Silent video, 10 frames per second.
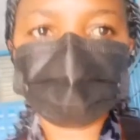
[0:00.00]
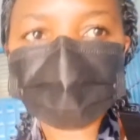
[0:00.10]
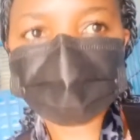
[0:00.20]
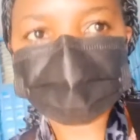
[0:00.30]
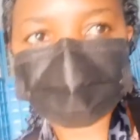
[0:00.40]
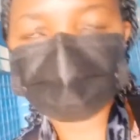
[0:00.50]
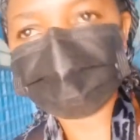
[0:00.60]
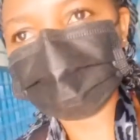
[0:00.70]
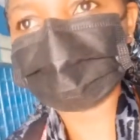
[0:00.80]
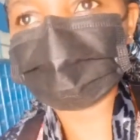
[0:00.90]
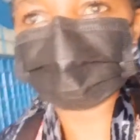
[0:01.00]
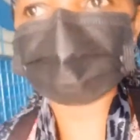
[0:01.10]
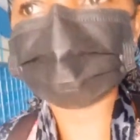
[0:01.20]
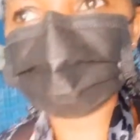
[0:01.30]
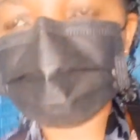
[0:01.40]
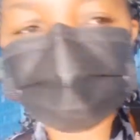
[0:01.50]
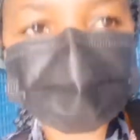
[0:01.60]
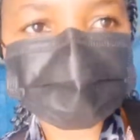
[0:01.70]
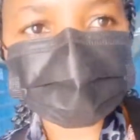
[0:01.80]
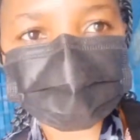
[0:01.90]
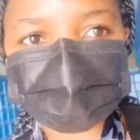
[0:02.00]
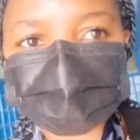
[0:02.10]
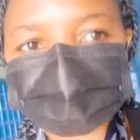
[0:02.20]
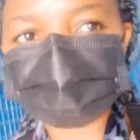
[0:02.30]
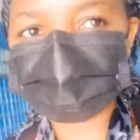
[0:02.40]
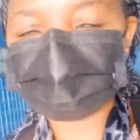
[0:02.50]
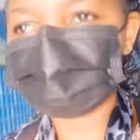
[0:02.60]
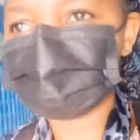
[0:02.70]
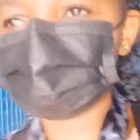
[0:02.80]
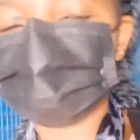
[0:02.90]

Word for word: Okay, Google AdSense is not there yet, so let's keep